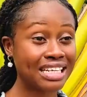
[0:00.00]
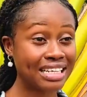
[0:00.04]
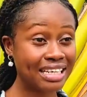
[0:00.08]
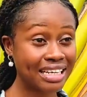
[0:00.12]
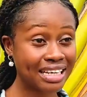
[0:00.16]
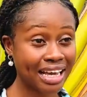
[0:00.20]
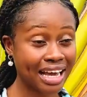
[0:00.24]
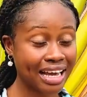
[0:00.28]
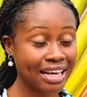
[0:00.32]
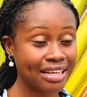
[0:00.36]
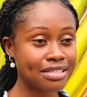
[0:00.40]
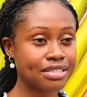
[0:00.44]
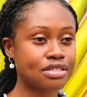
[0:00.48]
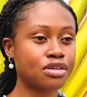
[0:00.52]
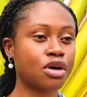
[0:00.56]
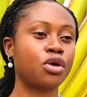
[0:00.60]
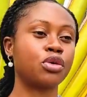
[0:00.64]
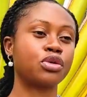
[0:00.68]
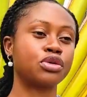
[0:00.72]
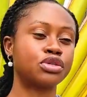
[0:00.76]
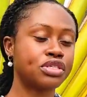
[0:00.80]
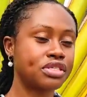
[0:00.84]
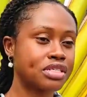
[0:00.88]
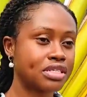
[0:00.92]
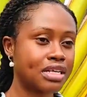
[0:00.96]
silicates
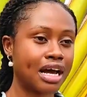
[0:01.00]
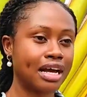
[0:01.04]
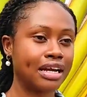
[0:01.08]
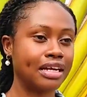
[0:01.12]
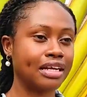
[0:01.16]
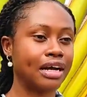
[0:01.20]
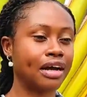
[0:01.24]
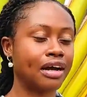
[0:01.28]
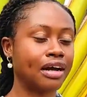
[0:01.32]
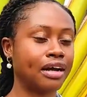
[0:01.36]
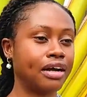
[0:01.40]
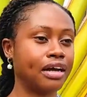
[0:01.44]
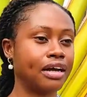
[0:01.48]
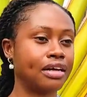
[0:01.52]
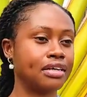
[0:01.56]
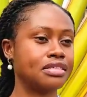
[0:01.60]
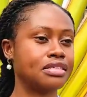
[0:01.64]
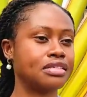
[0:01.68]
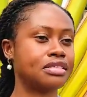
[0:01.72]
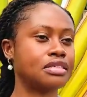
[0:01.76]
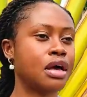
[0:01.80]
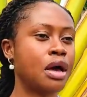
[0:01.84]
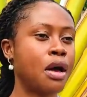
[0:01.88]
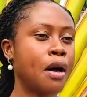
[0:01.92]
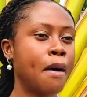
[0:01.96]
or stony
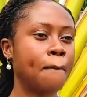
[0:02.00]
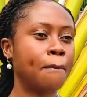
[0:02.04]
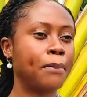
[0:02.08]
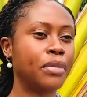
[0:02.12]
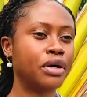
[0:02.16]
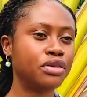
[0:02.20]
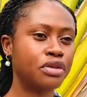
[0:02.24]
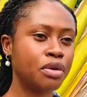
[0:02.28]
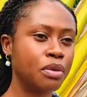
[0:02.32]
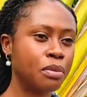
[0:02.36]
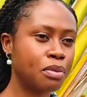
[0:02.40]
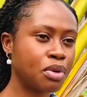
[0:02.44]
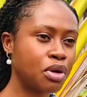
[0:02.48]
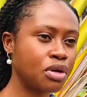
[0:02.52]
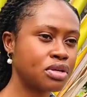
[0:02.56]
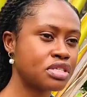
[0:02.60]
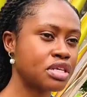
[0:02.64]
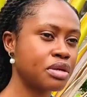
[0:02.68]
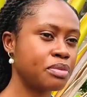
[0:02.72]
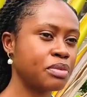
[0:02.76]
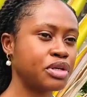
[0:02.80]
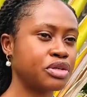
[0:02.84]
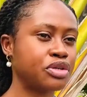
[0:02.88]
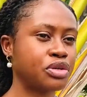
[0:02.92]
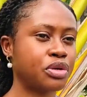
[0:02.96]
ions, but the
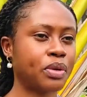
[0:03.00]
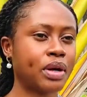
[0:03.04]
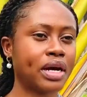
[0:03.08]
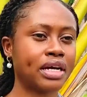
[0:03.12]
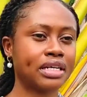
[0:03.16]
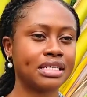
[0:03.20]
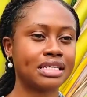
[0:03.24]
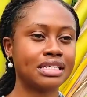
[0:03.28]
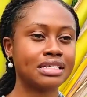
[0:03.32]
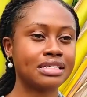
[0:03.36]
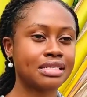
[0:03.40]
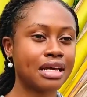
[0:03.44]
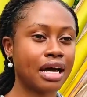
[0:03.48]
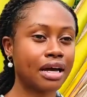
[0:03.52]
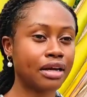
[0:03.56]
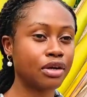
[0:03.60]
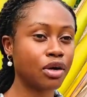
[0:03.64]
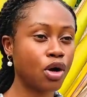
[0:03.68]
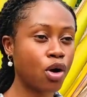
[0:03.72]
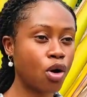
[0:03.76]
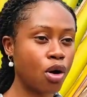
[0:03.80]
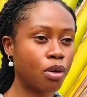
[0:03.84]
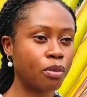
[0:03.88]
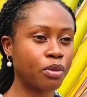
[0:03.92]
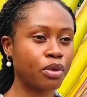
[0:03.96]
Mbozi meteorite is
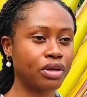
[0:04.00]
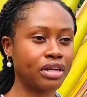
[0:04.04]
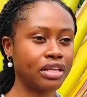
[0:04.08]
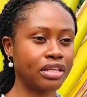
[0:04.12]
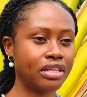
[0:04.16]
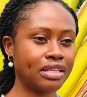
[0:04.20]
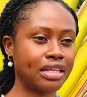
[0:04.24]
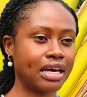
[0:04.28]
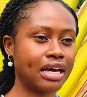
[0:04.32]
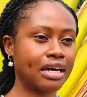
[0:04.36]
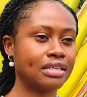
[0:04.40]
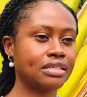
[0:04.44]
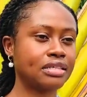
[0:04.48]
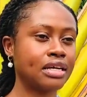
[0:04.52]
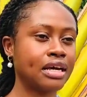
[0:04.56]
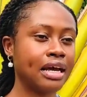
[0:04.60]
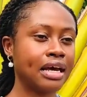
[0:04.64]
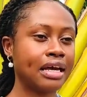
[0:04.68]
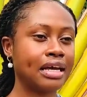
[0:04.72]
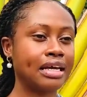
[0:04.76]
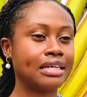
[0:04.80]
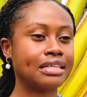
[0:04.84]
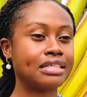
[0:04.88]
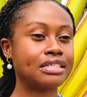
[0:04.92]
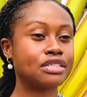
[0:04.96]
uncommon in that
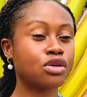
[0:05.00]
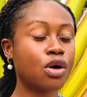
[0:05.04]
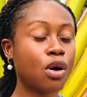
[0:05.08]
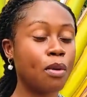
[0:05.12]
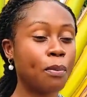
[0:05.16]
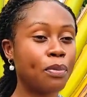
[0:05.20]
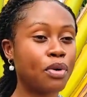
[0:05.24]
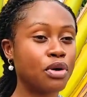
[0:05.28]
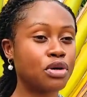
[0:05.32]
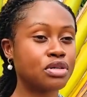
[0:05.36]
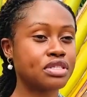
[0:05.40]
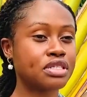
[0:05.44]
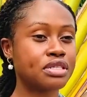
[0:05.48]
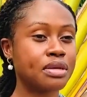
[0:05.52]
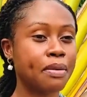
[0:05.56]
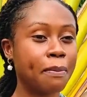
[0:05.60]
it is composed